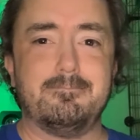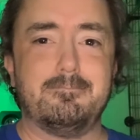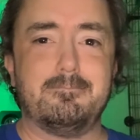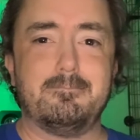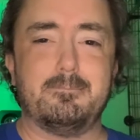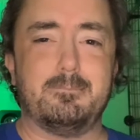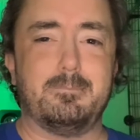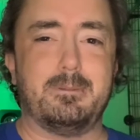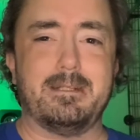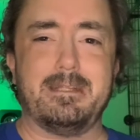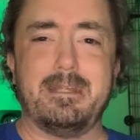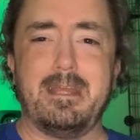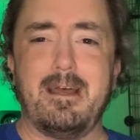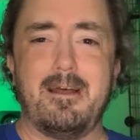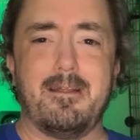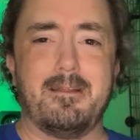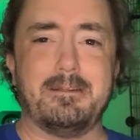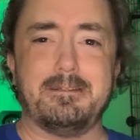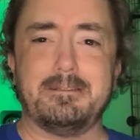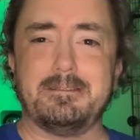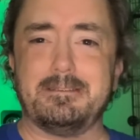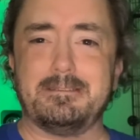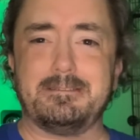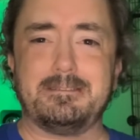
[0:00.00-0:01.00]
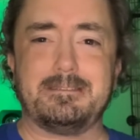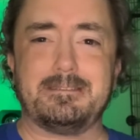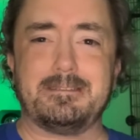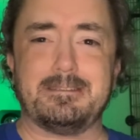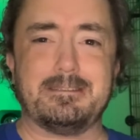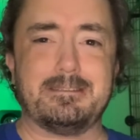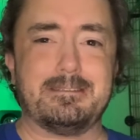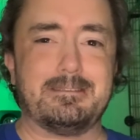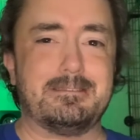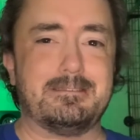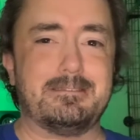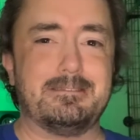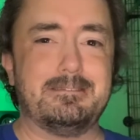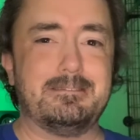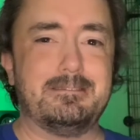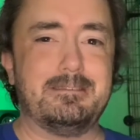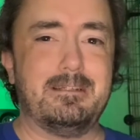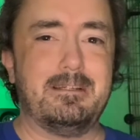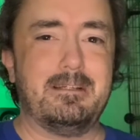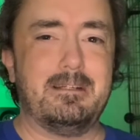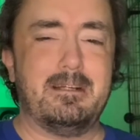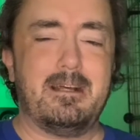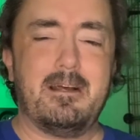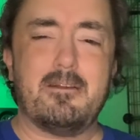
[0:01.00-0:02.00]
But yeah, it's
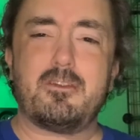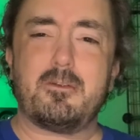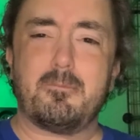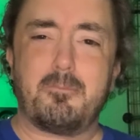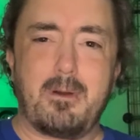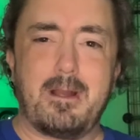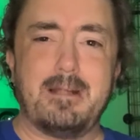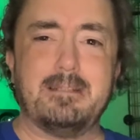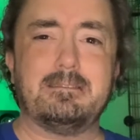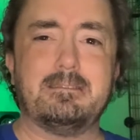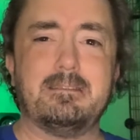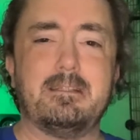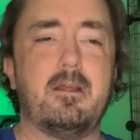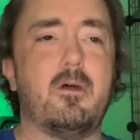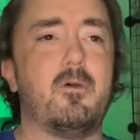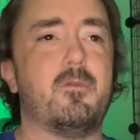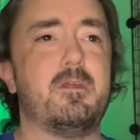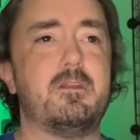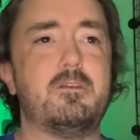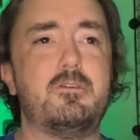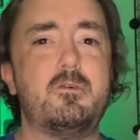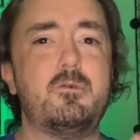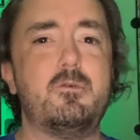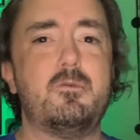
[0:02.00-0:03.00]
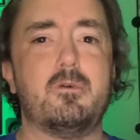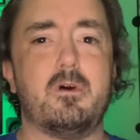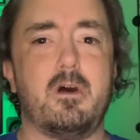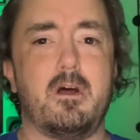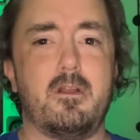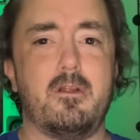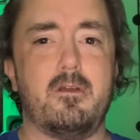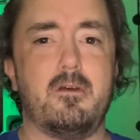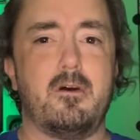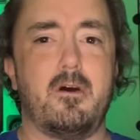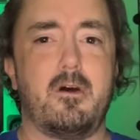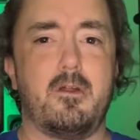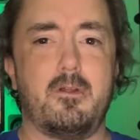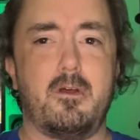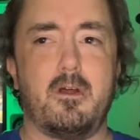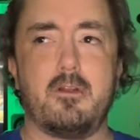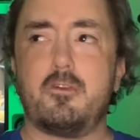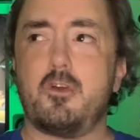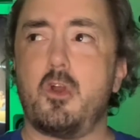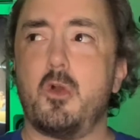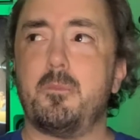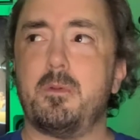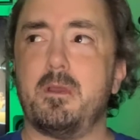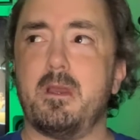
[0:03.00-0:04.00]
surprisingly, oh, they do
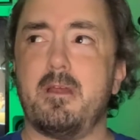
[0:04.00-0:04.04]
Autopia.